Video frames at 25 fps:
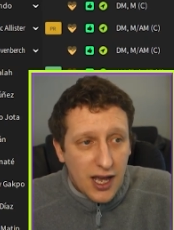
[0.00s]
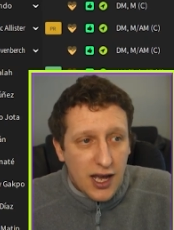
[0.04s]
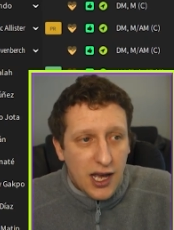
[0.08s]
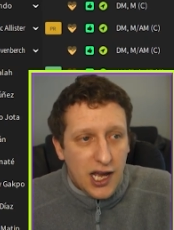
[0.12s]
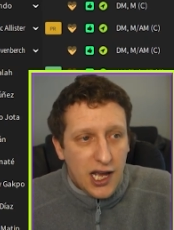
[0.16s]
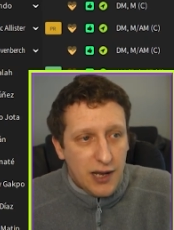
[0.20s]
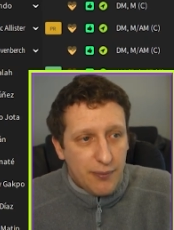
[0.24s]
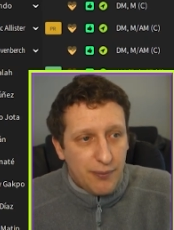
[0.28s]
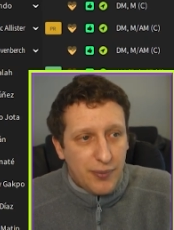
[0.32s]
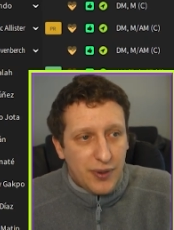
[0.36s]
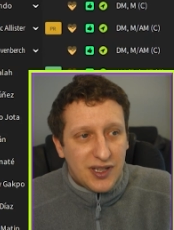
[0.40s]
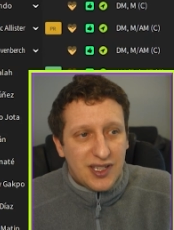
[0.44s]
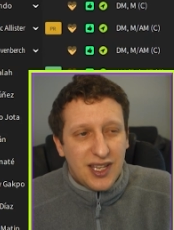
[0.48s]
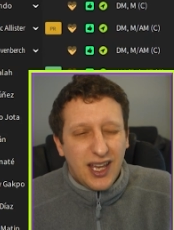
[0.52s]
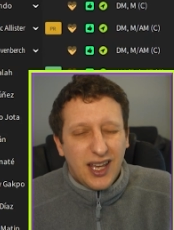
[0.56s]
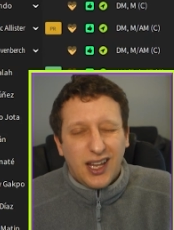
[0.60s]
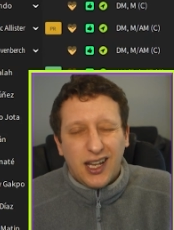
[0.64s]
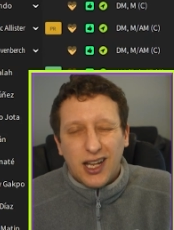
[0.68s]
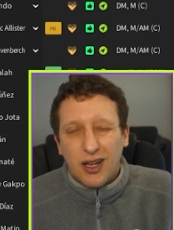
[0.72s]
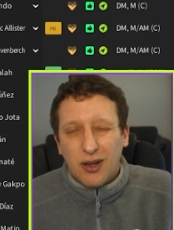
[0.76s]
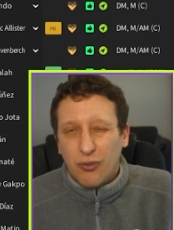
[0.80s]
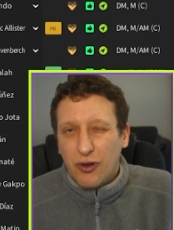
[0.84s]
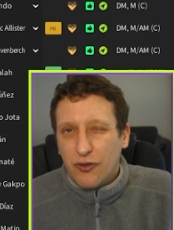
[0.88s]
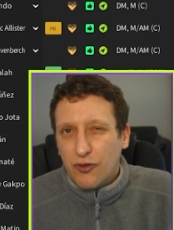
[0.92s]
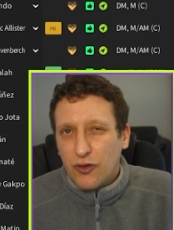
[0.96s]
In
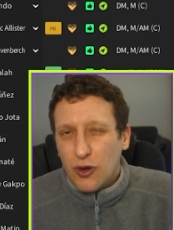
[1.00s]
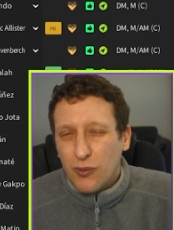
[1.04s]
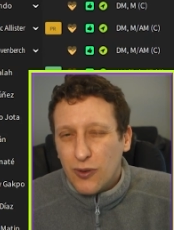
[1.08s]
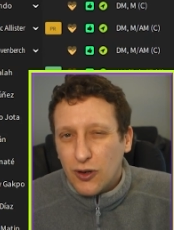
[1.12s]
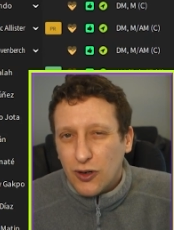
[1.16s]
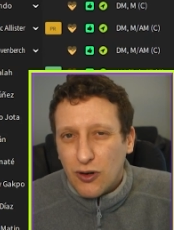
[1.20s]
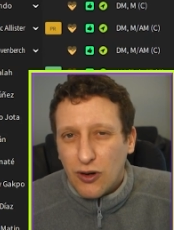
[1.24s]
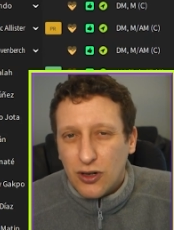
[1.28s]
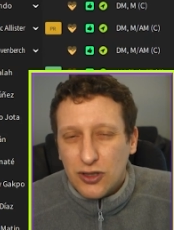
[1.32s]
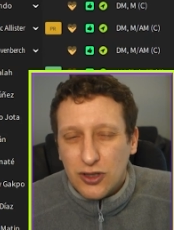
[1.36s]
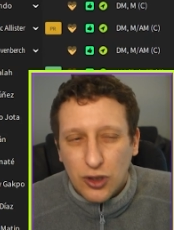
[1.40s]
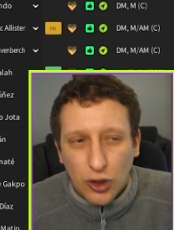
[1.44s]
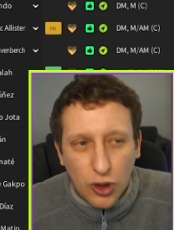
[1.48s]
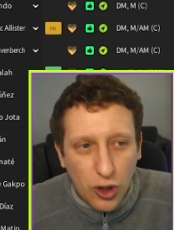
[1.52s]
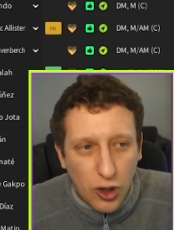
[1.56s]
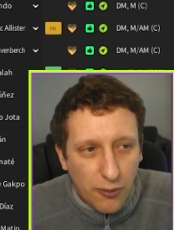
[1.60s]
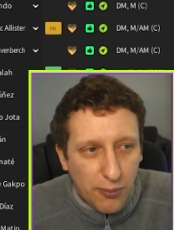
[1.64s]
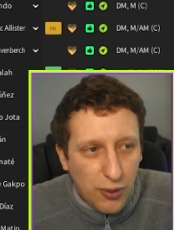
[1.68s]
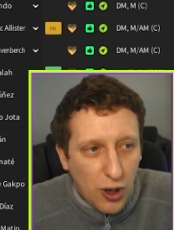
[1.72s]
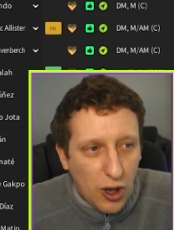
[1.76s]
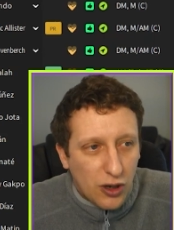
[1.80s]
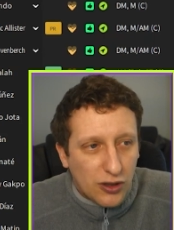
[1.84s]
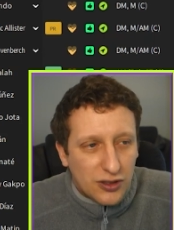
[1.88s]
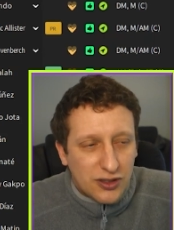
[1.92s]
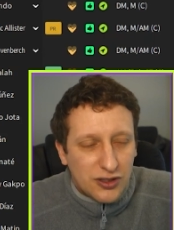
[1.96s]
particular, we've come across low
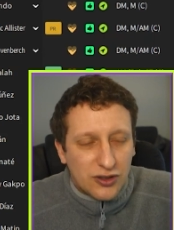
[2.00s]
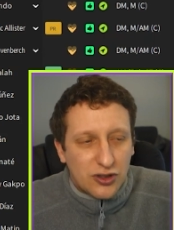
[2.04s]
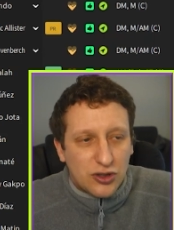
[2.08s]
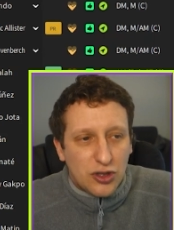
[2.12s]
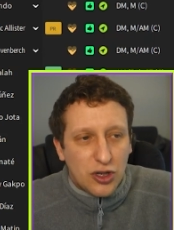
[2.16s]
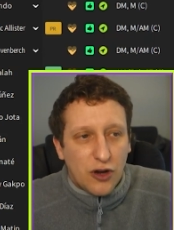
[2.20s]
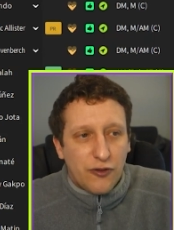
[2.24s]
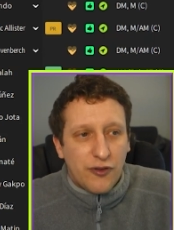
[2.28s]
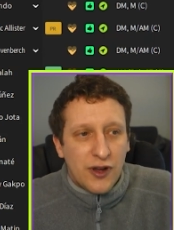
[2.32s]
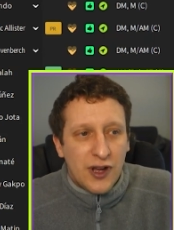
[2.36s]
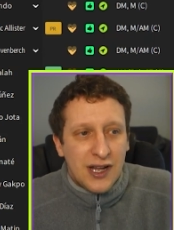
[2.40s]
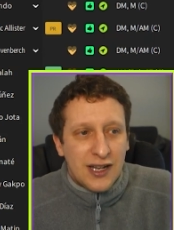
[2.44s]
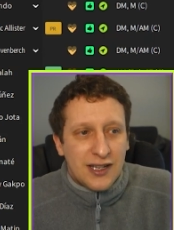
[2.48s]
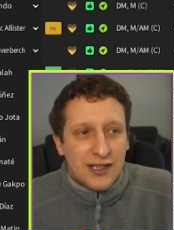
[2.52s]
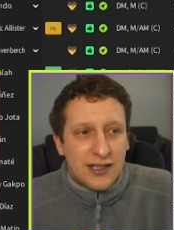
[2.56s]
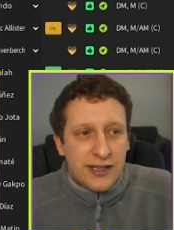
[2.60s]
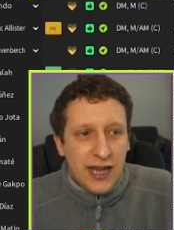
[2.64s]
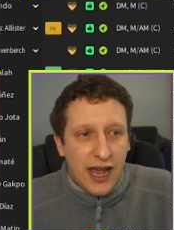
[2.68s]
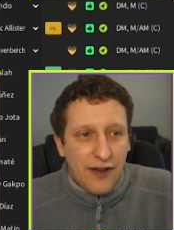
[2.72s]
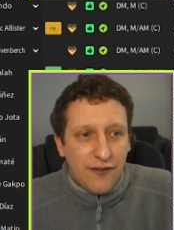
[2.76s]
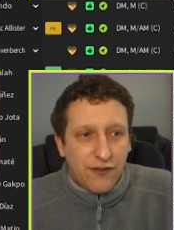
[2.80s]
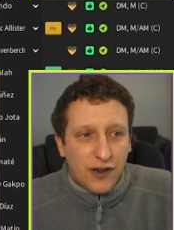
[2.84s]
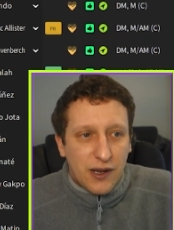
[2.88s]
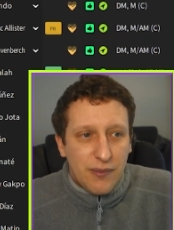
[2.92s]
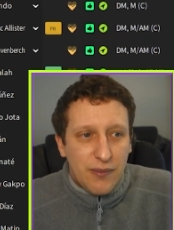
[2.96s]
blocks and stuff.
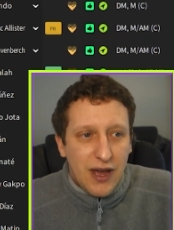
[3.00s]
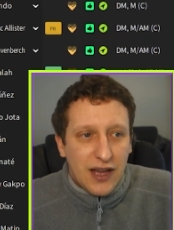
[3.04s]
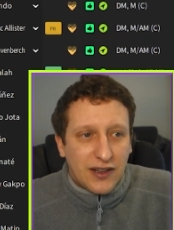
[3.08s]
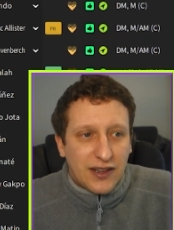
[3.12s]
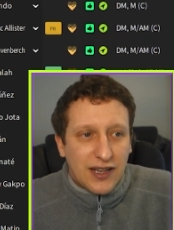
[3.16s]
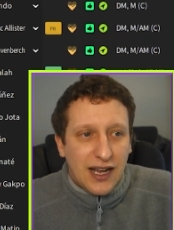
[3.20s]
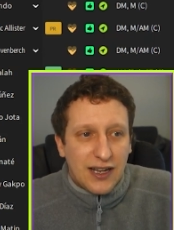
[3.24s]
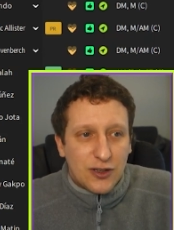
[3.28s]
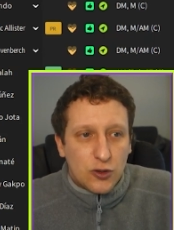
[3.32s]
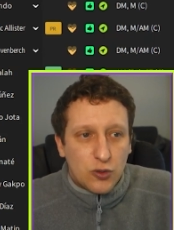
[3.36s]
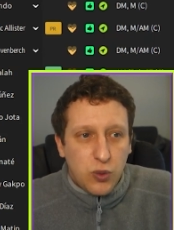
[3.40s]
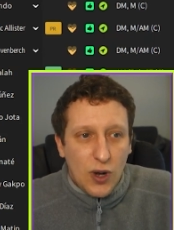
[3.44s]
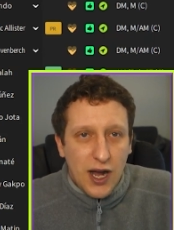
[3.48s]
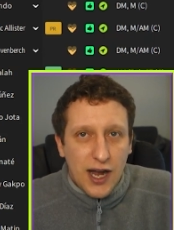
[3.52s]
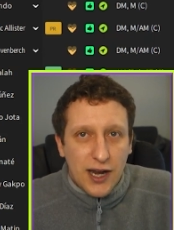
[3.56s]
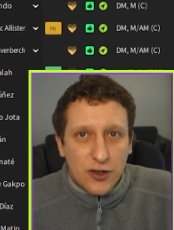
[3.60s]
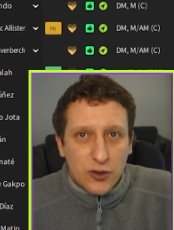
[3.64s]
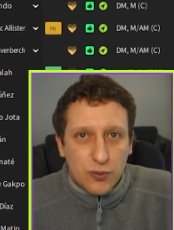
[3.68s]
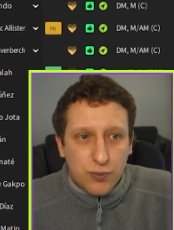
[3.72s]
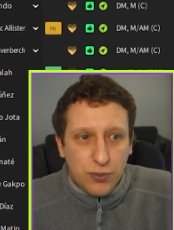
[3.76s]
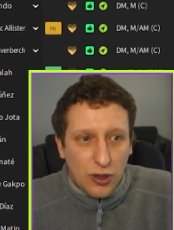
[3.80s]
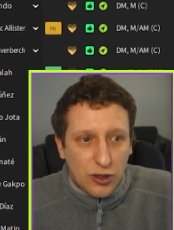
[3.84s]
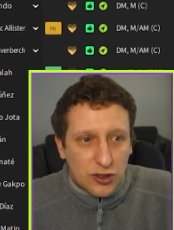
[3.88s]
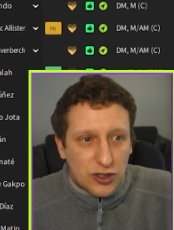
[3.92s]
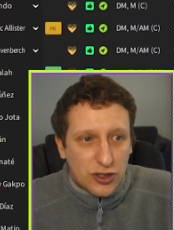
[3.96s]
Definitely make that as wide as
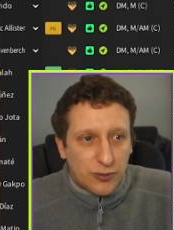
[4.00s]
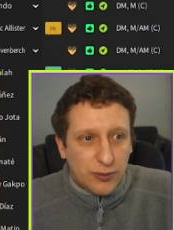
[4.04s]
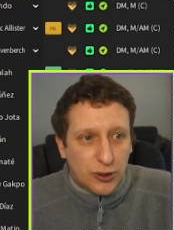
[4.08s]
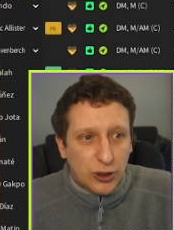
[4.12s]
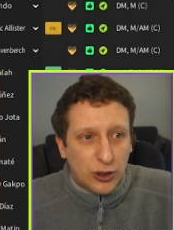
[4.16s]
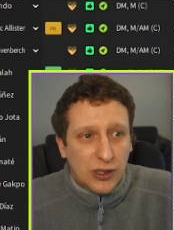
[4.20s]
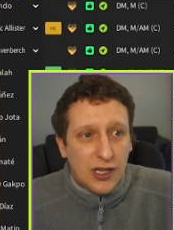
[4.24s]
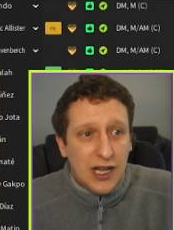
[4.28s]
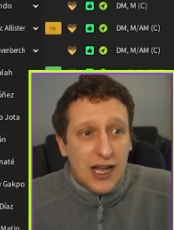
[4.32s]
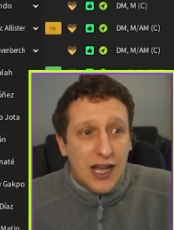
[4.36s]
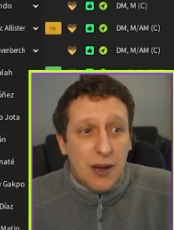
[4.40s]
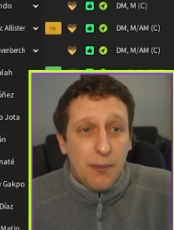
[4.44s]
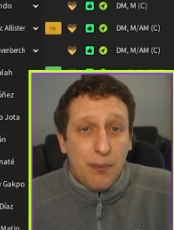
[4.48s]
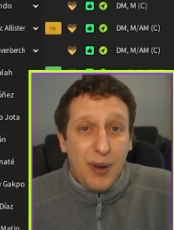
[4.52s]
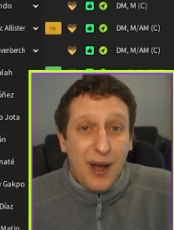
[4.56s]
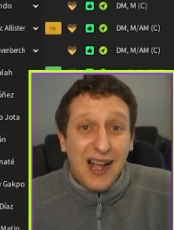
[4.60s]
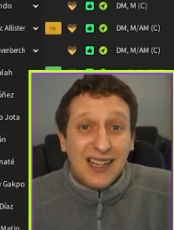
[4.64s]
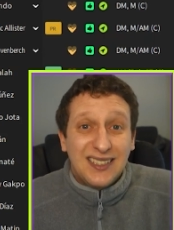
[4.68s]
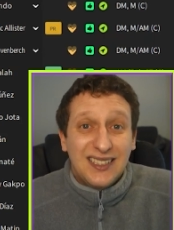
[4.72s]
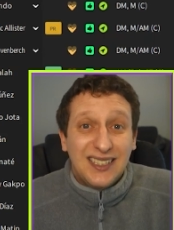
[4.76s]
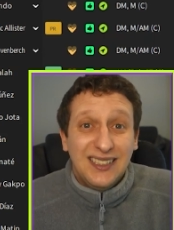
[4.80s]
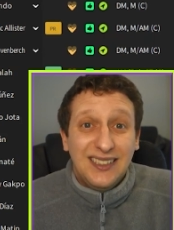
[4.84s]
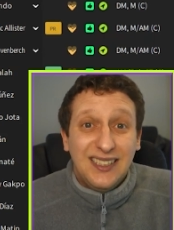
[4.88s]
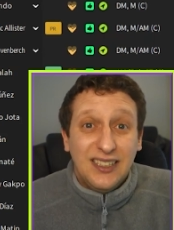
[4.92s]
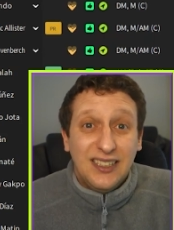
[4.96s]
possible. Passing to